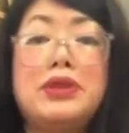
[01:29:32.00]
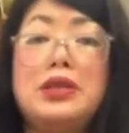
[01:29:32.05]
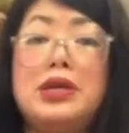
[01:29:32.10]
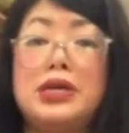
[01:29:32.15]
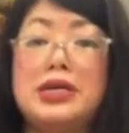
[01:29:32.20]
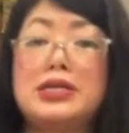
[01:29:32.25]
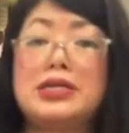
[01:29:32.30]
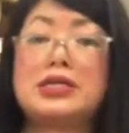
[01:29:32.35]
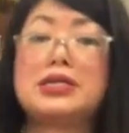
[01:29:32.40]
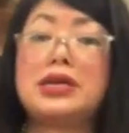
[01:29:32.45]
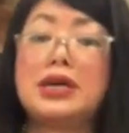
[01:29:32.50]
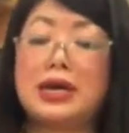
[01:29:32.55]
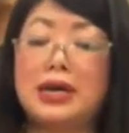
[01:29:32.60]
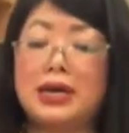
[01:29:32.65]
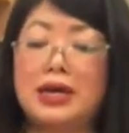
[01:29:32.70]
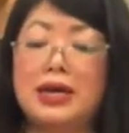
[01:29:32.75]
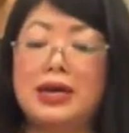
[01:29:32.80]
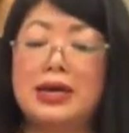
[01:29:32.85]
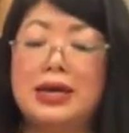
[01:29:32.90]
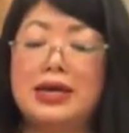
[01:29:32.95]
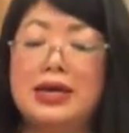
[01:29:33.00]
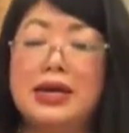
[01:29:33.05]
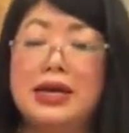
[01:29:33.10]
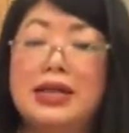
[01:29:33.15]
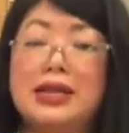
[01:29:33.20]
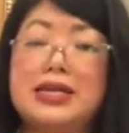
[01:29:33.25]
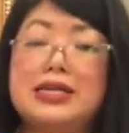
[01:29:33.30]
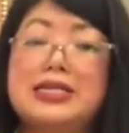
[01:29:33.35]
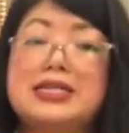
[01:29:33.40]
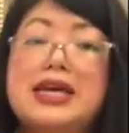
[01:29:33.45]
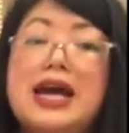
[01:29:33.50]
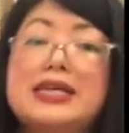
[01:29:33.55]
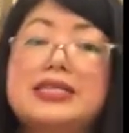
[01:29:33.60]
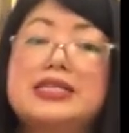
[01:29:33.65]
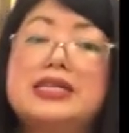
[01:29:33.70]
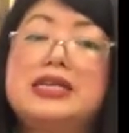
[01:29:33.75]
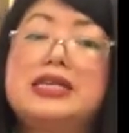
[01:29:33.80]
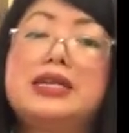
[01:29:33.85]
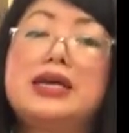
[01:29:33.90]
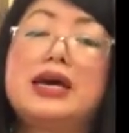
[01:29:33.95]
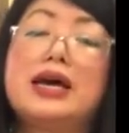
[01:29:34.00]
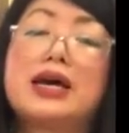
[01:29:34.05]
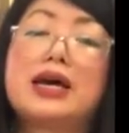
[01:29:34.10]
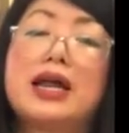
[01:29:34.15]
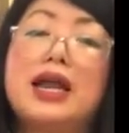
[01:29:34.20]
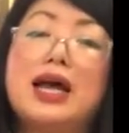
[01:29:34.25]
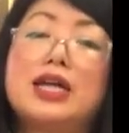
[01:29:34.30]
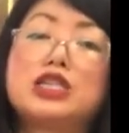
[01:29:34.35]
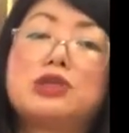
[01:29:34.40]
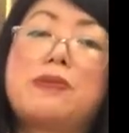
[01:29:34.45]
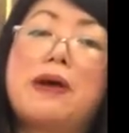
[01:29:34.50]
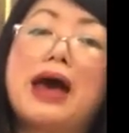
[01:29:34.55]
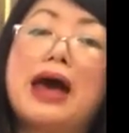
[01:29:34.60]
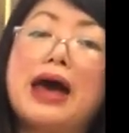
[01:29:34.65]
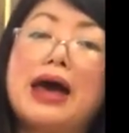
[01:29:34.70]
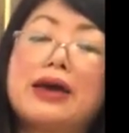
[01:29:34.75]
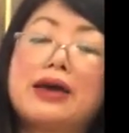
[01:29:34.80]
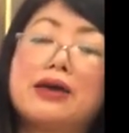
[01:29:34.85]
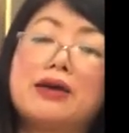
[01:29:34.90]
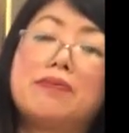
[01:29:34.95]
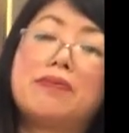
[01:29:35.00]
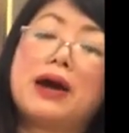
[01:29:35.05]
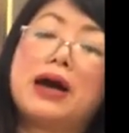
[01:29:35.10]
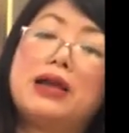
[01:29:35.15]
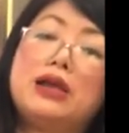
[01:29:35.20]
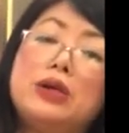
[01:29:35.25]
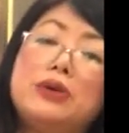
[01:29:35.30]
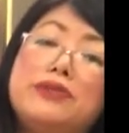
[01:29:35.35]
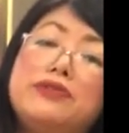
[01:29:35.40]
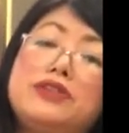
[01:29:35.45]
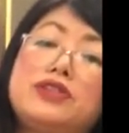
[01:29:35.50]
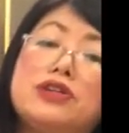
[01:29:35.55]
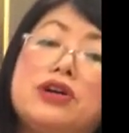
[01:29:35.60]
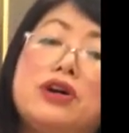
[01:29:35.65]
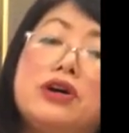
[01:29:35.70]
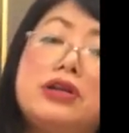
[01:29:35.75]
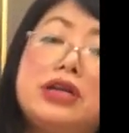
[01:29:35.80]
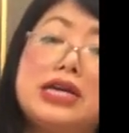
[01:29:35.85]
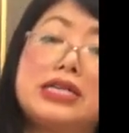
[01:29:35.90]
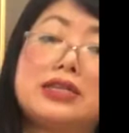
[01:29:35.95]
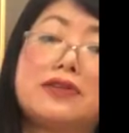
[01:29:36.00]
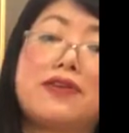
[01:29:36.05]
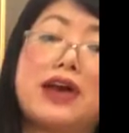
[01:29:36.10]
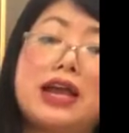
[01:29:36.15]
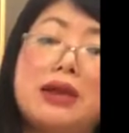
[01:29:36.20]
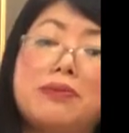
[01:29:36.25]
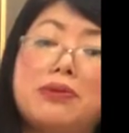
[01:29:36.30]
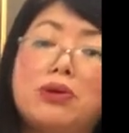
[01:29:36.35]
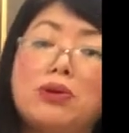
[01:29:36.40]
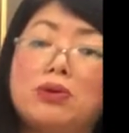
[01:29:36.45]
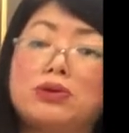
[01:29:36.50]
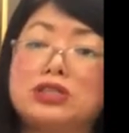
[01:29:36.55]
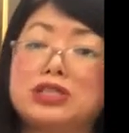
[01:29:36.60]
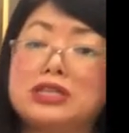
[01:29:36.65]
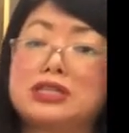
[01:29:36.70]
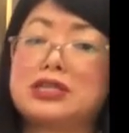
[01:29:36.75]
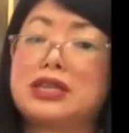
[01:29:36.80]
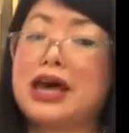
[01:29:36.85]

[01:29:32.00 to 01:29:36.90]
there's the satin clutch bag by Louis Vuitton is available just